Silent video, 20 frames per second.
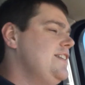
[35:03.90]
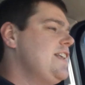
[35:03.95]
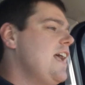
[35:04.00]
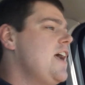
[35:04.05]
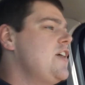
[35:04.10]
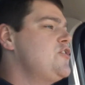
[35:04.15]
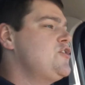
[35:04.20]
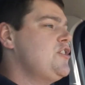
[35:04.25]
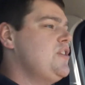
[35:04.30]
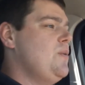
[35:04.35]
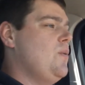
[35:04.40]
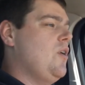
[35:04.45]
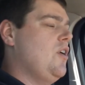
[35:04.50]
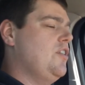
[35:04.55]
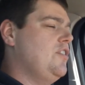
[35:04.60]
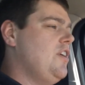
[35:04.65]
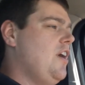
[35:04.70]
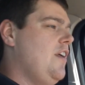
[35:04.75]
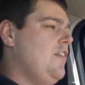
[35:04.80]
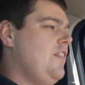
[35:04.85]
he's actually
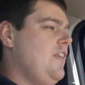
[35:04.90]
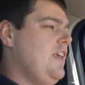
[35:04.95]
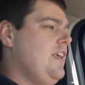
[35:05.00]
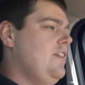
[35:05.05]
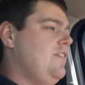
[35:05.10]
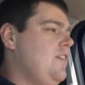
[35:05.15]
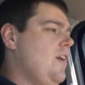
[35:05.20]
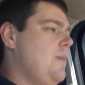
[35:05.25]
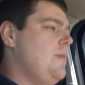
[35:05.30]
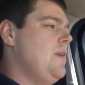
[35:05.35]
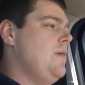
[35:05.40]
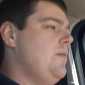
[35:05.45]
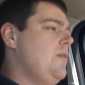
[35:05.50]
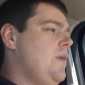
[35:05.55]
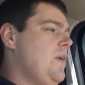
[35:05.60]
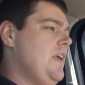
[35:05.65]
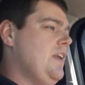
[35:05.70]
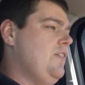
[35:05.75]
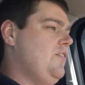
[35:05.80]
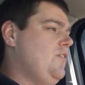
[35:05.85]
worked on the
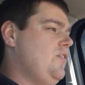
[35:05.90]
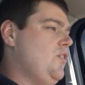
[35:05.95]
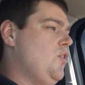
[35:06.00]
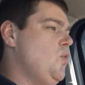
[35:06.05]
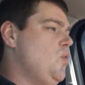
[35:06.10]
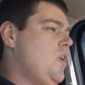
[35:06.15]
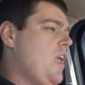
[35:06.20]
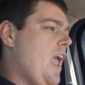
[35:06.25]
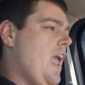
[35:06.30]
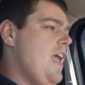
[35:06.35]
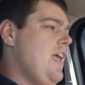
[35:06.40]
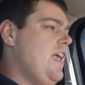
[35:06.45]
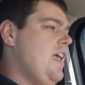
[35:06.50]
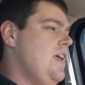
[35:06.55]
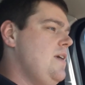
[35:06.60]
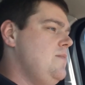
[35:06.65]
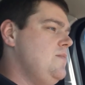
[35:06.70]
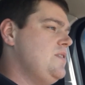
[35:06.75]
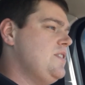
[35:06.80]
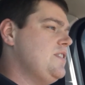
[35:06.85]
WWE 2K
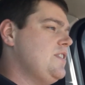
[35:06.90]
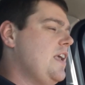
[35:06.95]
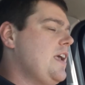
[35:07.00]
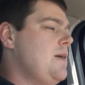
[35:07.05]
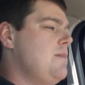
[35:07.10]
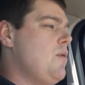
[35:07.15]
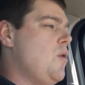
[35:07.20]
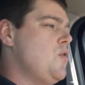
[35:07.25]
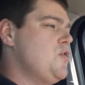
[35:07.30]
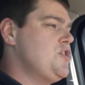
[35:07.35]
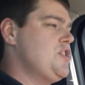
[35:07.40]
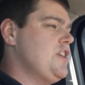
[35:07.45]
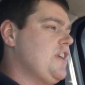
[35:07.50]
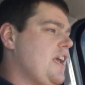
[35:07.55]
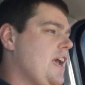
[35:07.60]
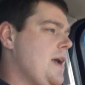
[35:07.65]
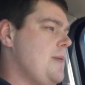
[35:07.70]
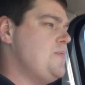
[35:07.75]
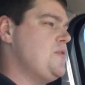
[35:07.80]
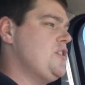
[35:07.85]
games as like a motion
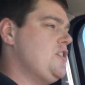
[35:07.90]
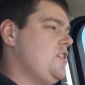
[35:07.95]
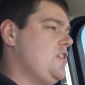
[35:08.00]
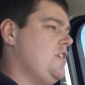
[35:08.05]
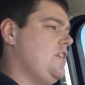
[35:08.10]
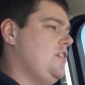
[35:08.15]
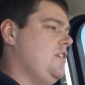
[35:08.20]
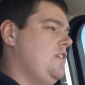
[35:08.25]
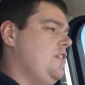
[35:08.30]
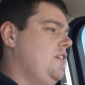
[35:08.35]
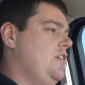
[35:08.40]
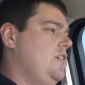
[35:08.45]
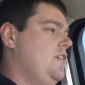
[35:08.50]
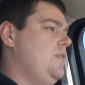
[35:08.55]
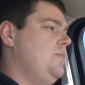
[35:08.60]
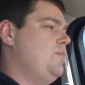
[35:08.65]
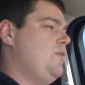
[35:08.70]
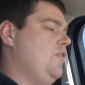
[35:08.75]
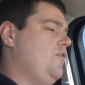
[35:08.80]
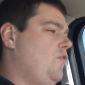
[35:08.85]
capture
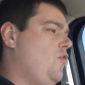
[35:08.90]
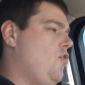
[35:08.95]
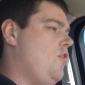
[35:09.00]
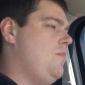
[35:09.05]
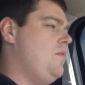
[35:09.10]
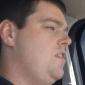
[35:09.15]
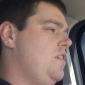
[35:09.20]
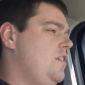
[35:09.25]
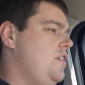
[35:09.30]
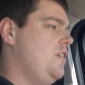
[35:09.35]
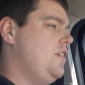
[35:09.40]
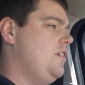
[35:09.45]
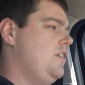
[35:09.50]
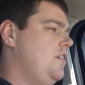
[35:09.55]
performer.